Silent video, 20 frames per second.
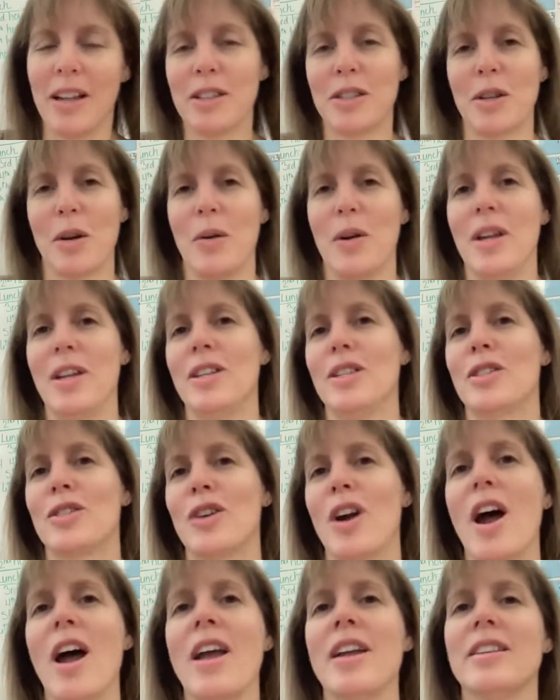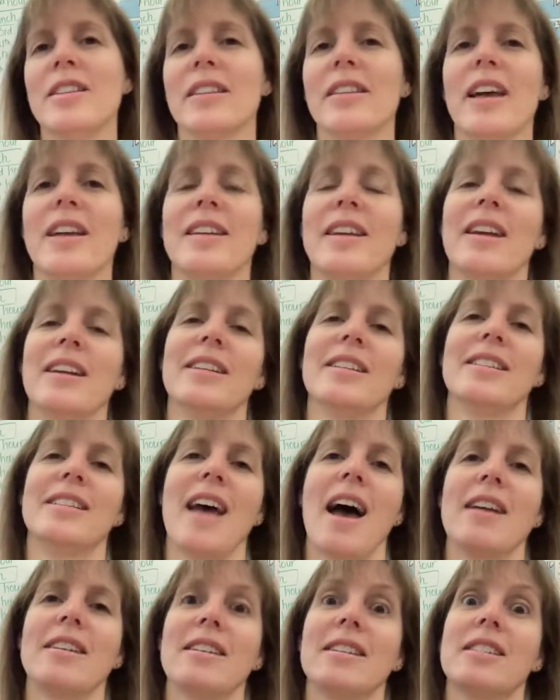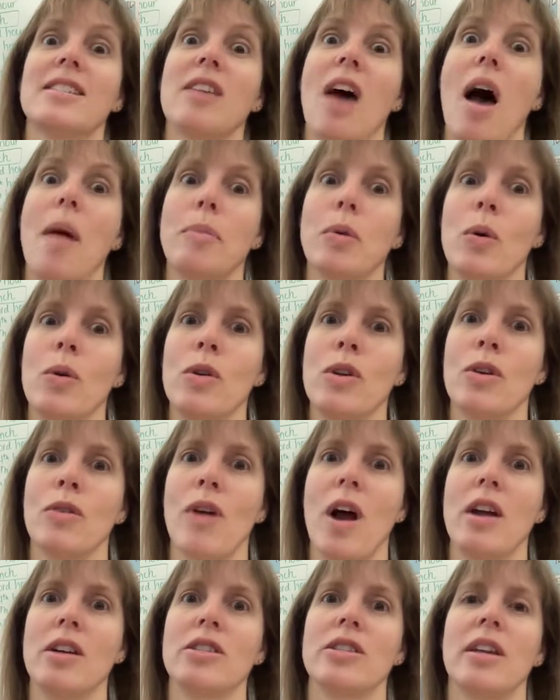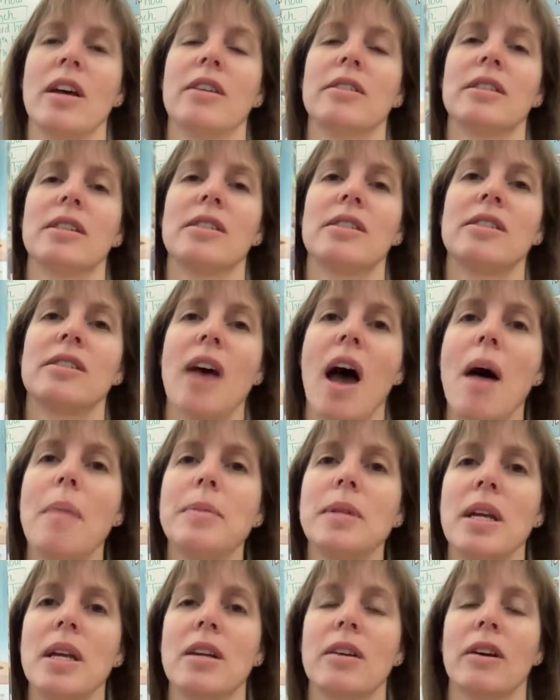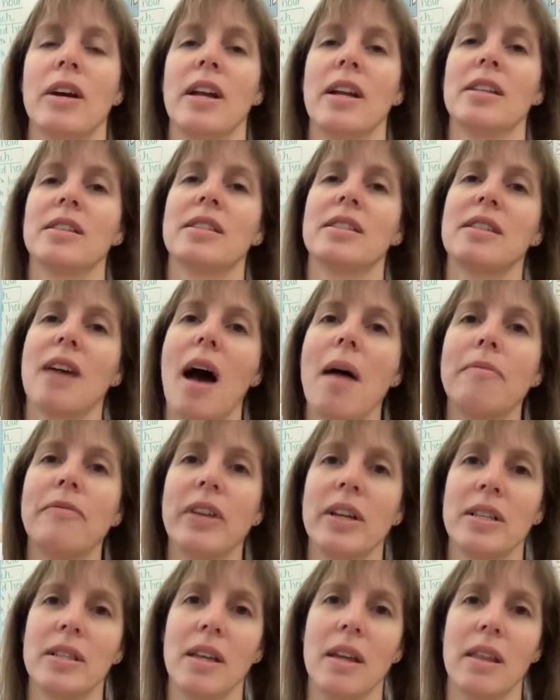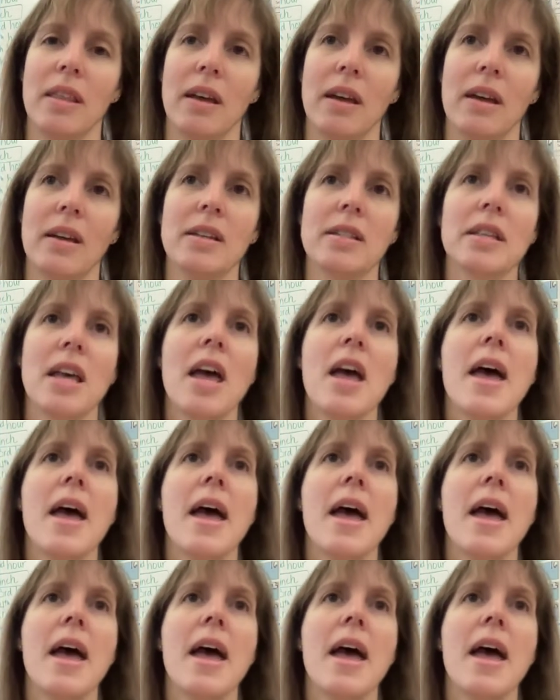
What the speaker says: And so he's trying to like get his dad to stop going to garage sales and stop tinkering and stop fixing things.